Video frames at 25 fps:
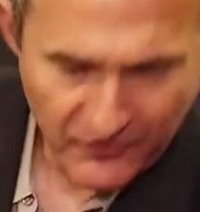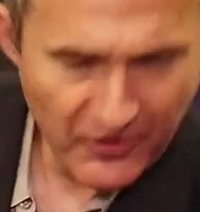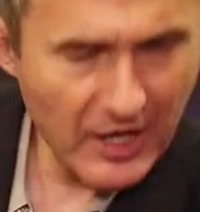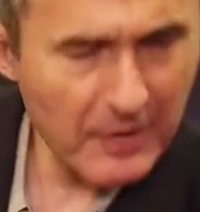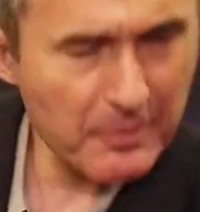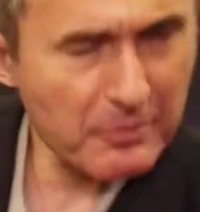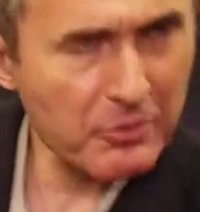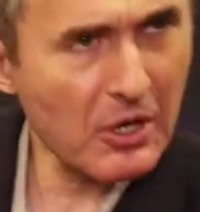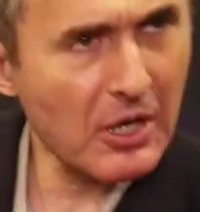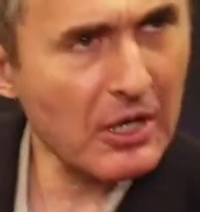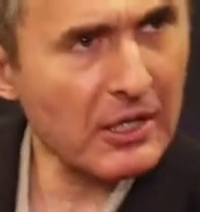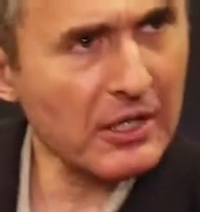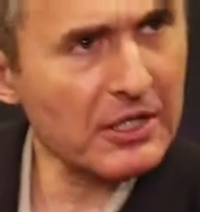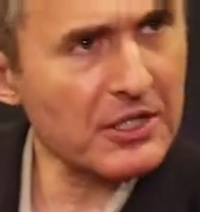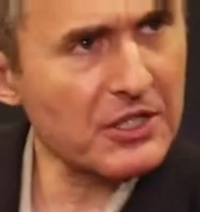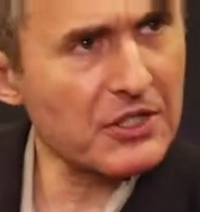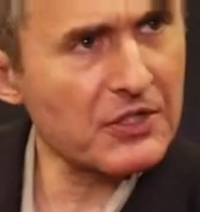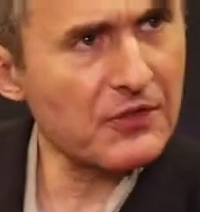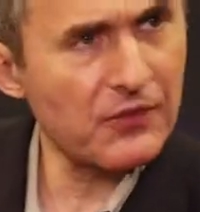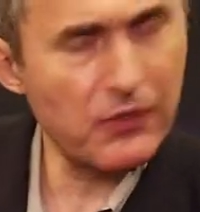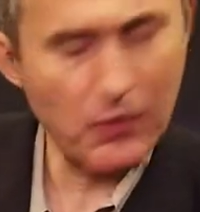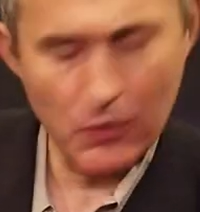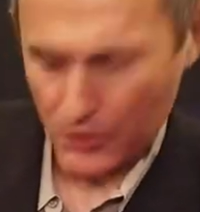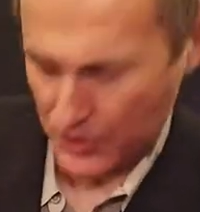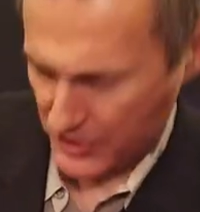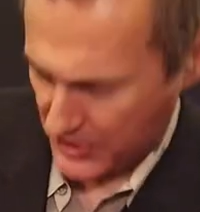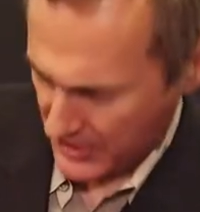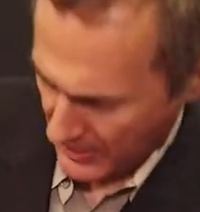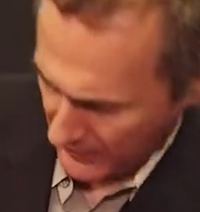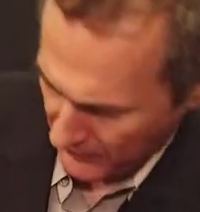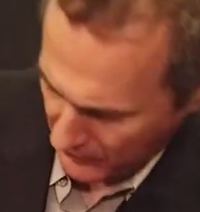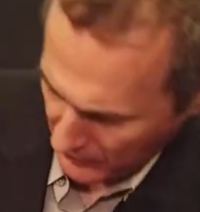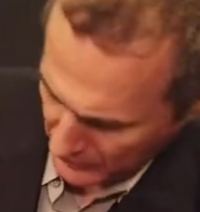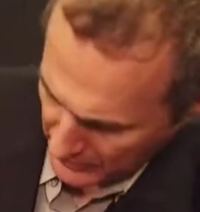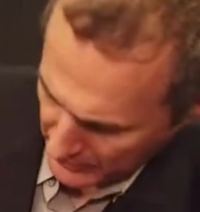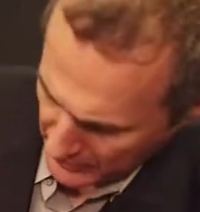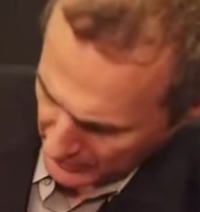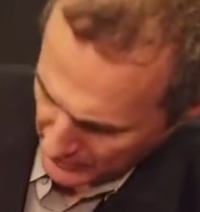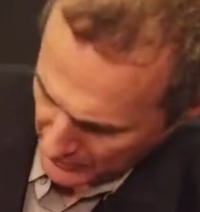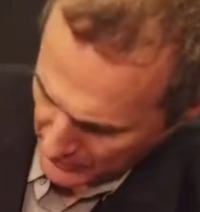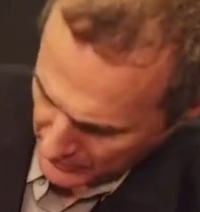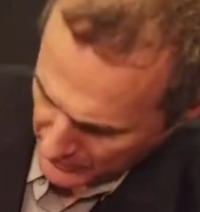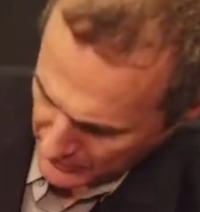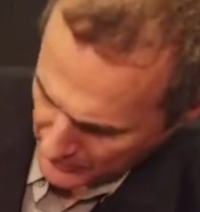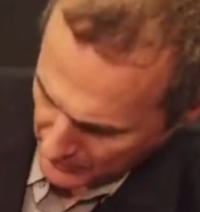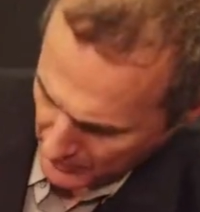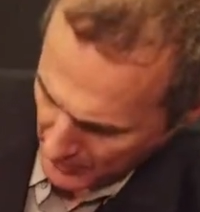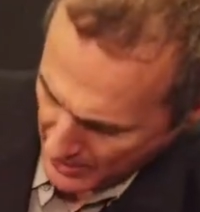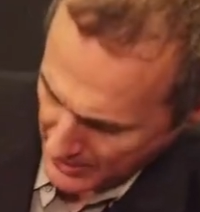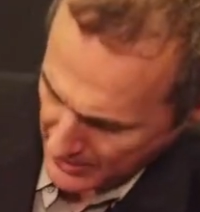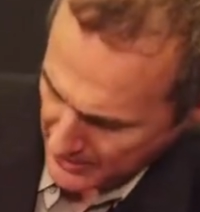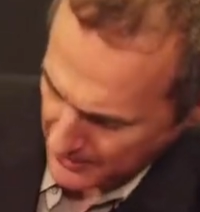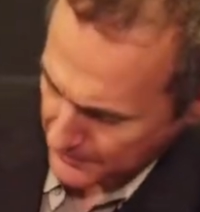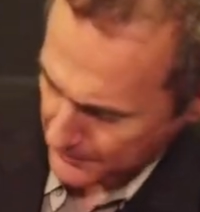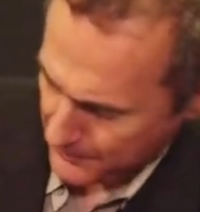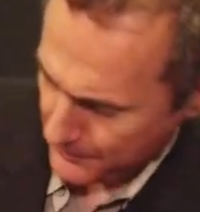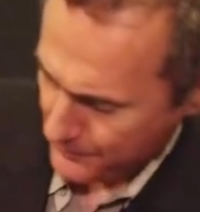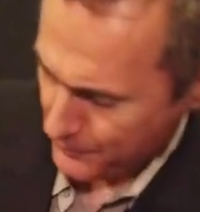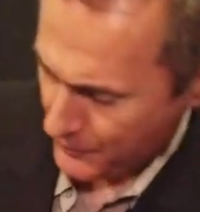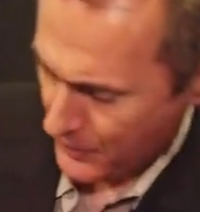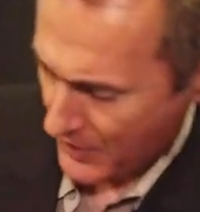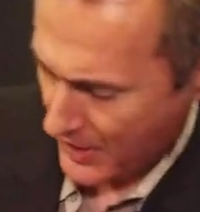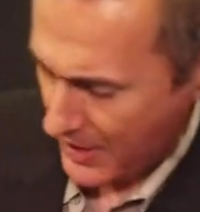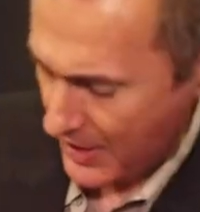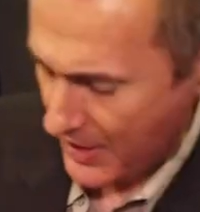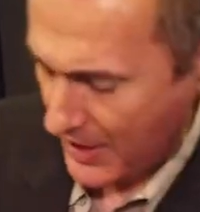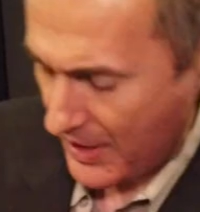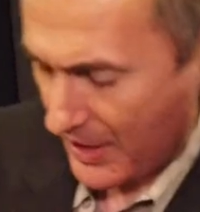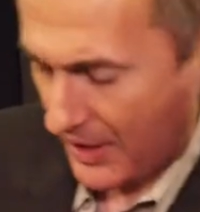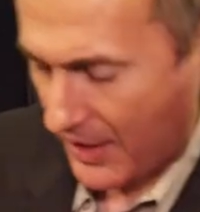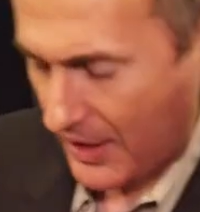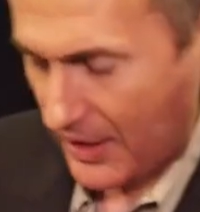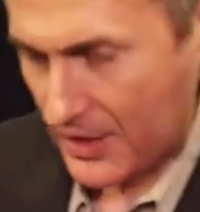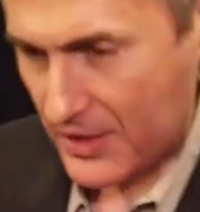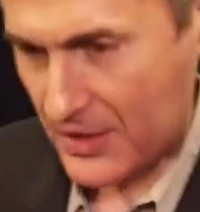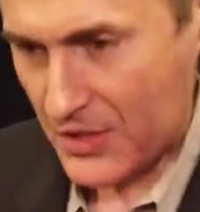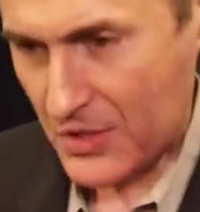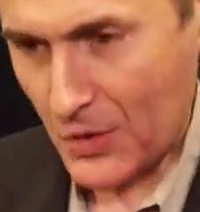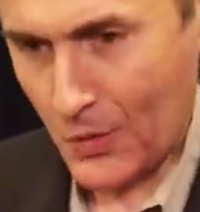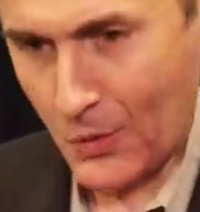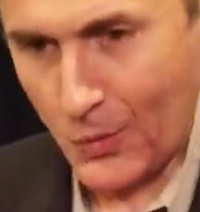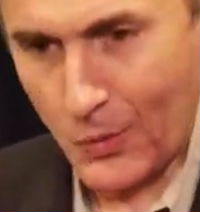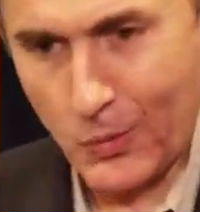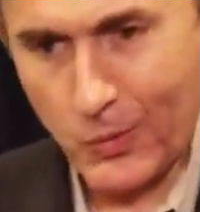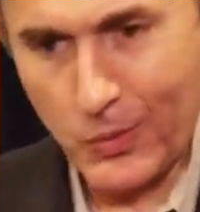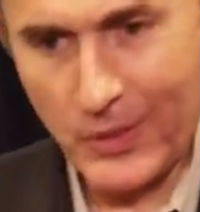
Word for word: hi-fi products for several years, right? So